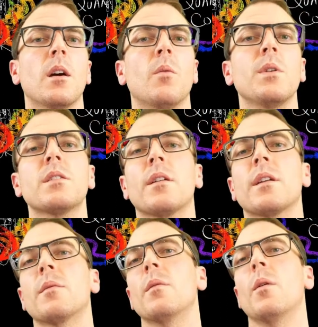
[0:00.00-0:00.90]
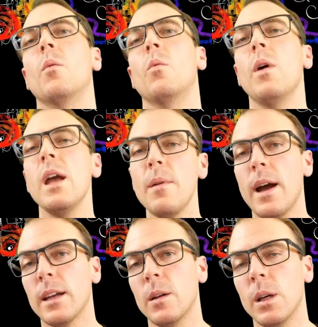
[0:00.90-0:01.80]
We started way
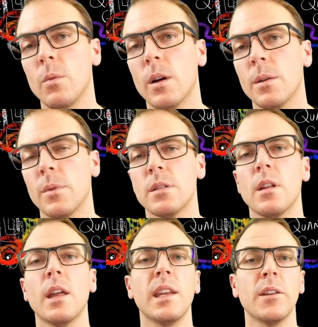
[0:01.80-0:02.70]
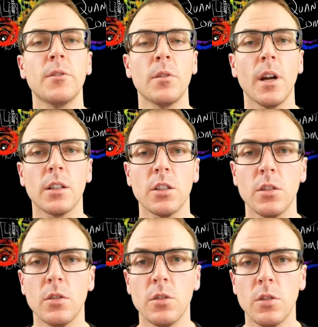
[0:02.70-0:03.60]
back in week 1 with an
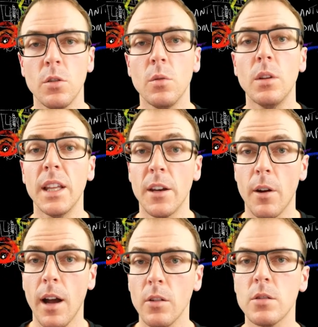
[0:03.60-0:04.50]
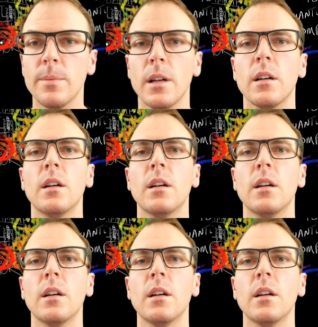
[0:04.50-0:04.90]
introduction to linear algebra.